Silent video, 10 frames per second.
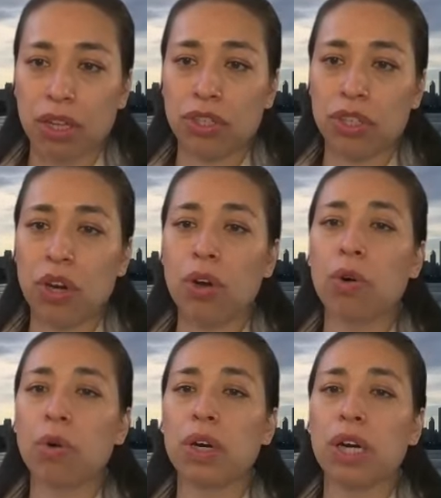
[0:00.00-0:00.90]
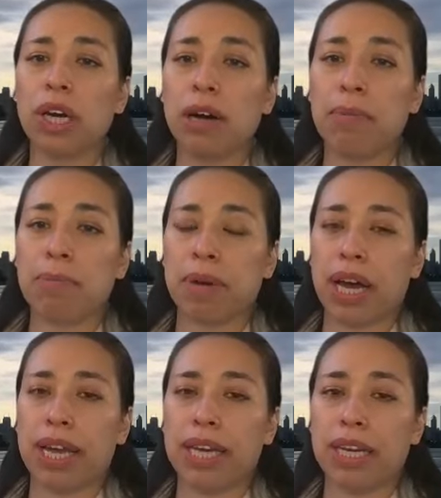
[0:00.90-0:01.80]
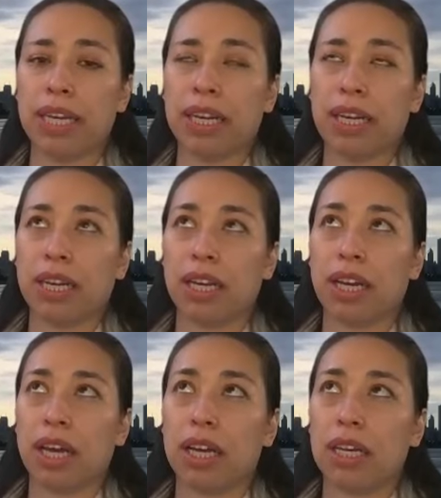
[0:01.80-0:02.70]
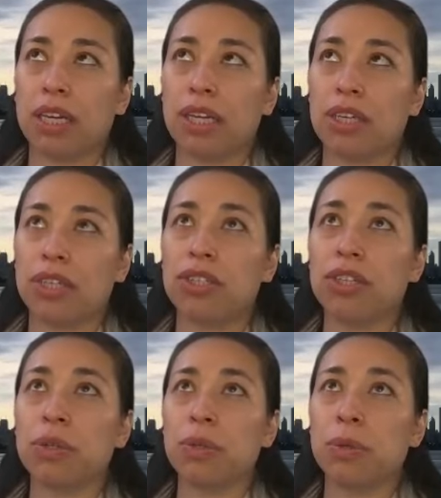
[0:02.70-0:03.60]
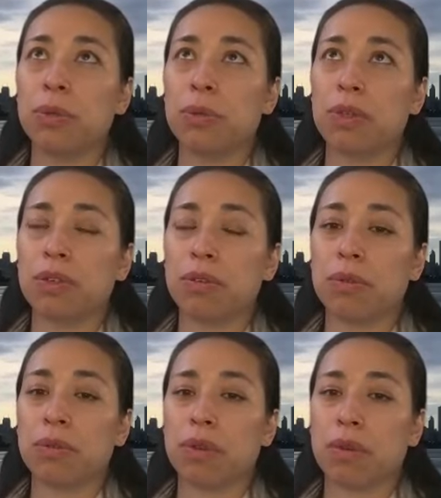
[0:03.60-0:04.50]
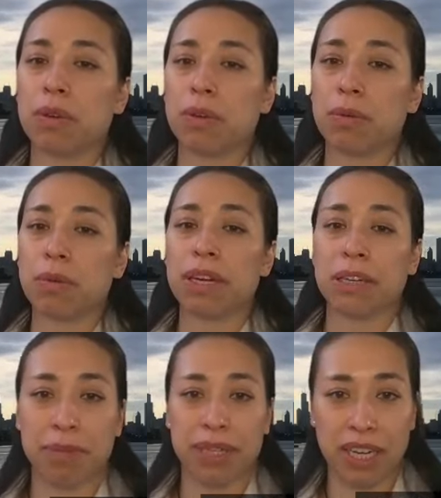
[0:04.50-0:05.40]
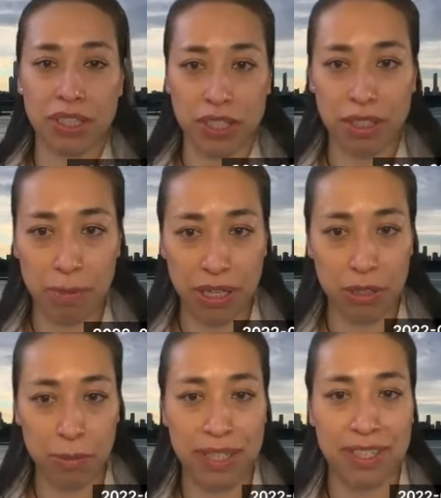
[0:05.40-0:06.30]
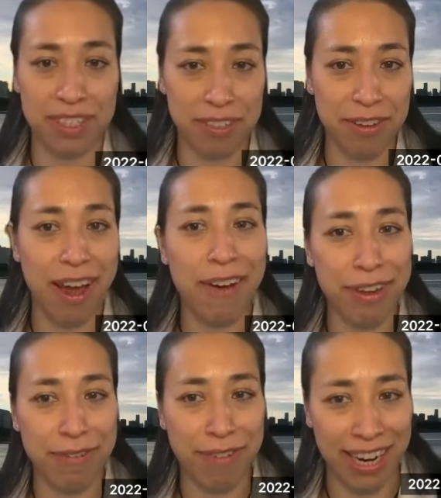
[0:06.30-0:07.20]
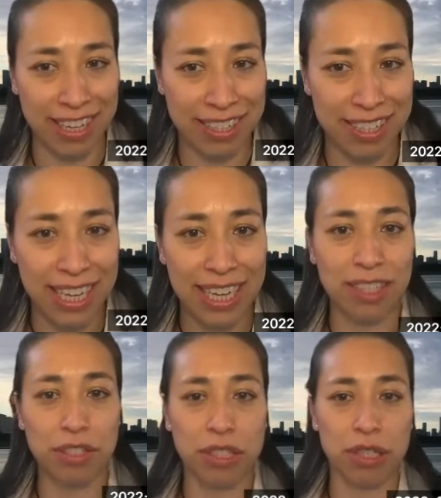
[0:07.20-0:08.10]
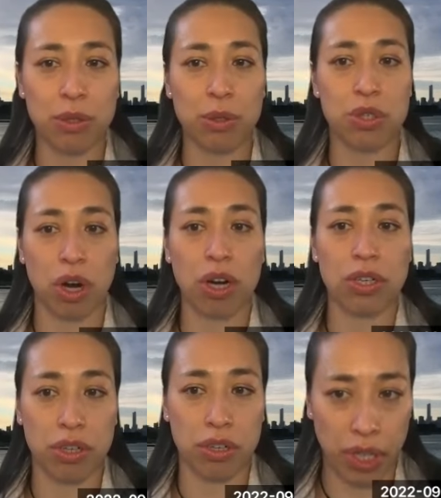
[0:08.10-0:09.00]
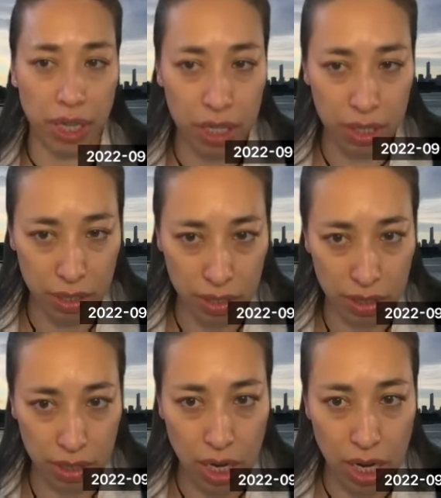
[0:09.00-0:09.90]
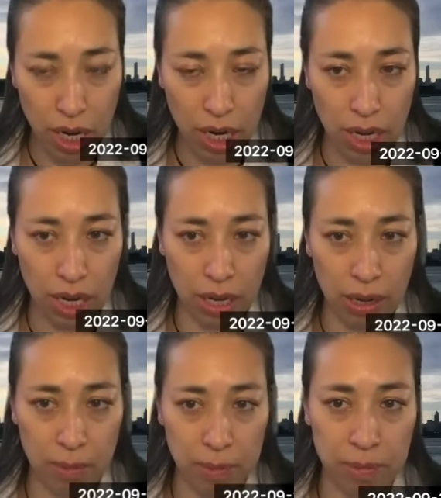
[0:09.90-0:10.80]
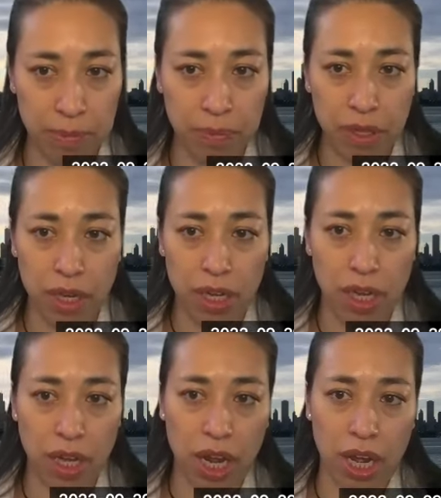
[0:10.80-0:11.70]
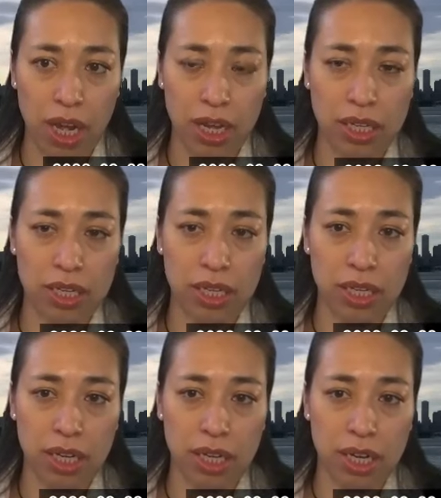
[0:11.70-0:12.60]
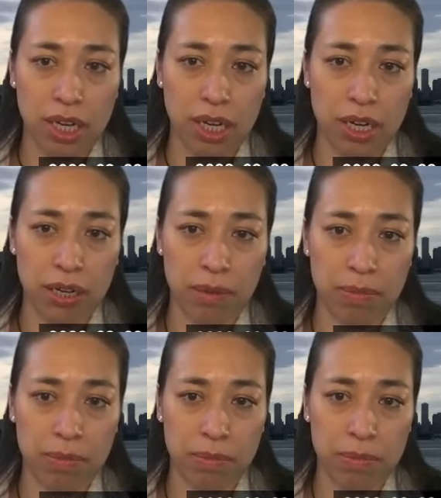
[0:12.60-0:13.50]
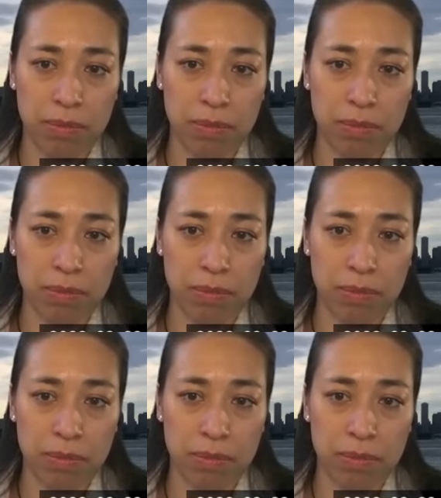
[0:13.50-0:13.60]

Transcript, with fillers: so my two recommendations, my two pieces of, of advice is to start early um, and um,